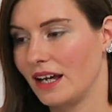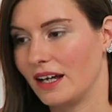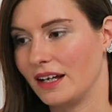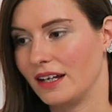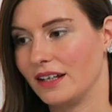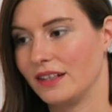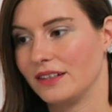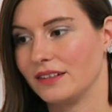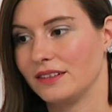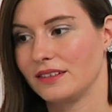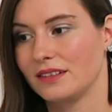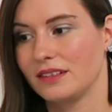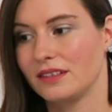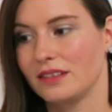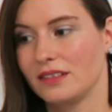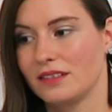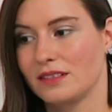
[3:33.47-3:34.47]

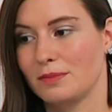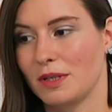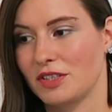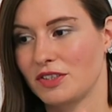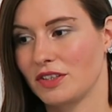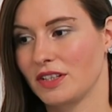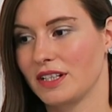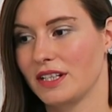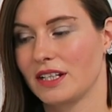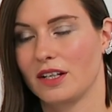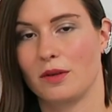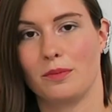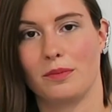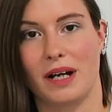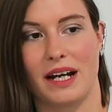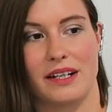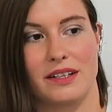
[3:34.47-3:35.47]
And especially
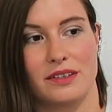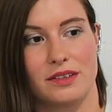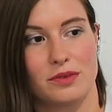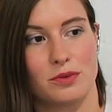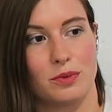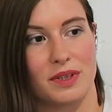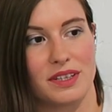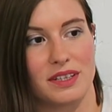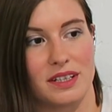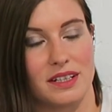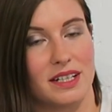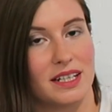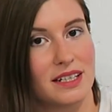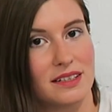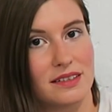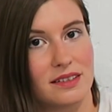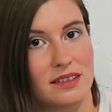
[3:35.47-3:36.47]
combined with the
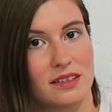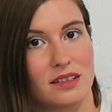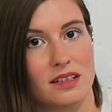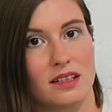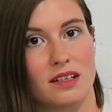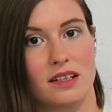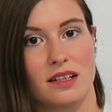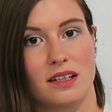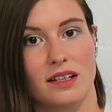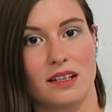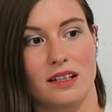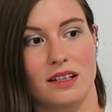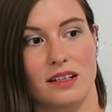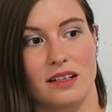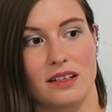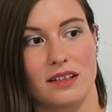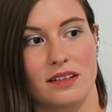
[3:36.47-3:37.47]
knit,
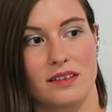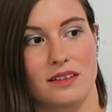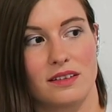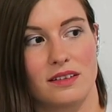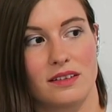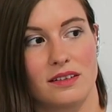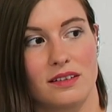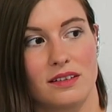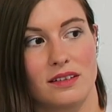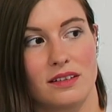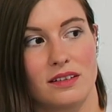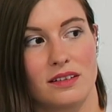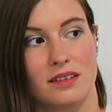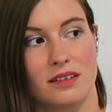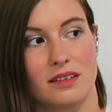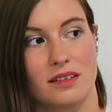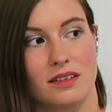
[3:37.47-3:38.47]
it
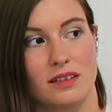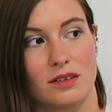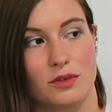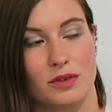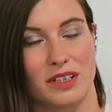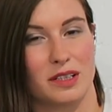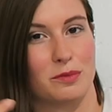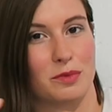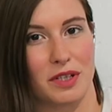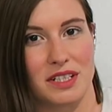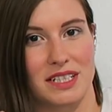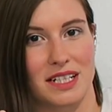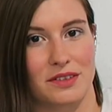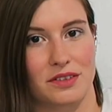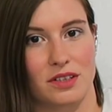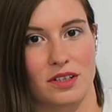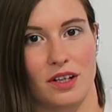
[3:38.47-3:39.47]
really brings
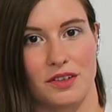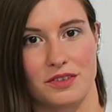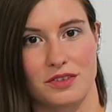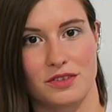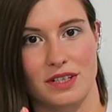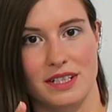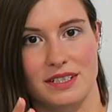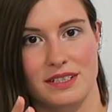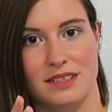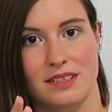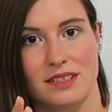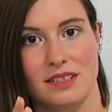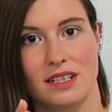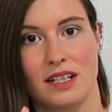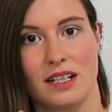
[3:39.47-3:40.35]
out the contrasts